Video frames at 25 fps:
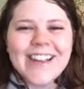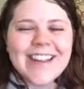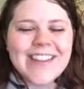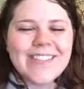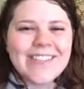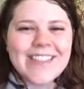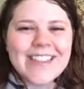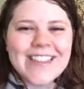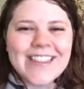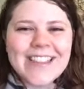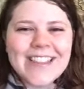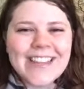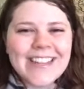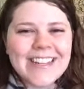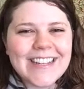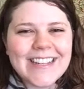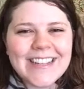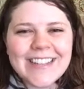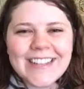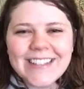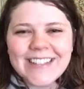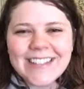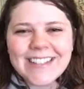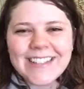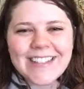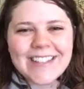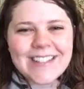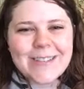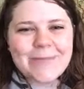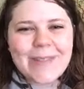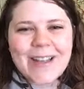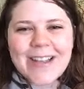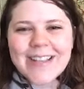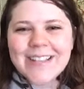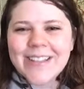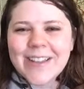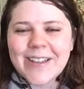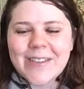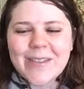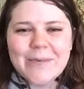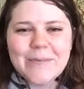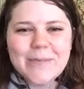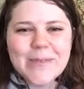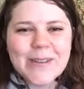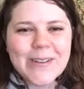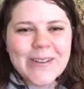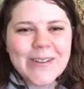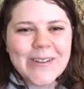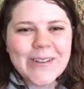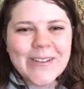Everything, it depends on the
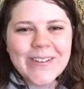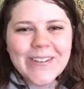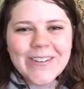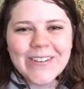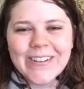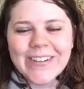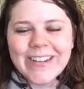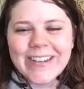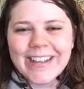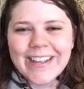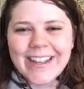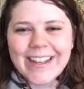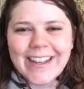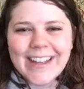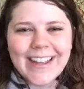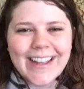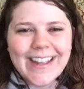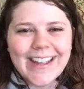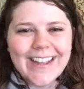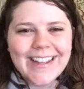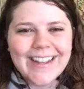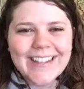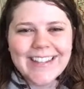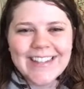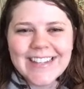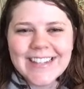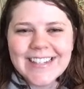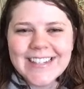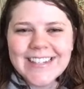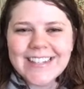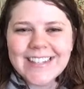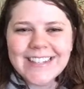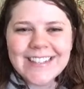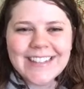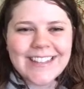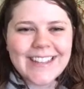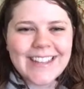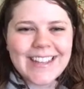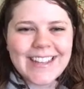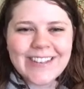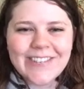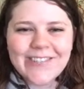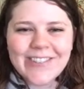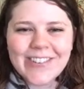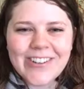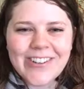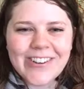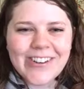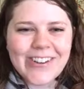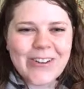mood and
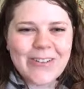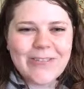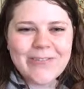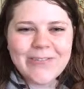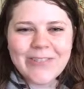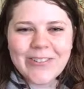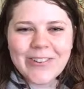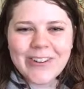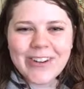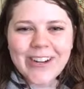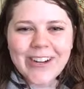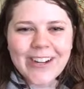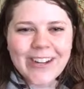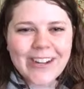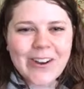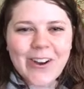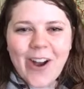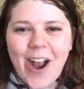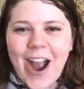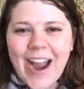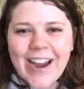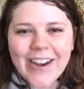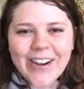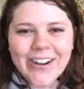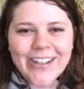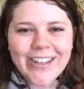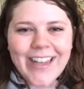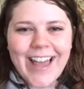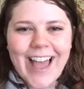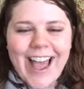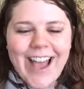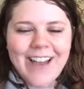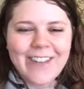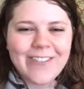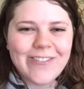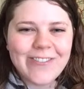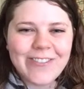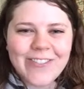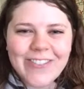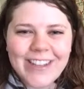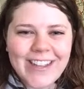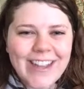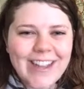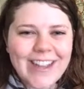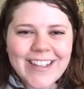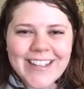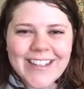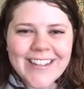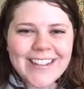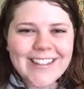what you're going for. A cry or a laugh. You
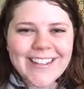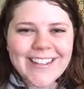can't.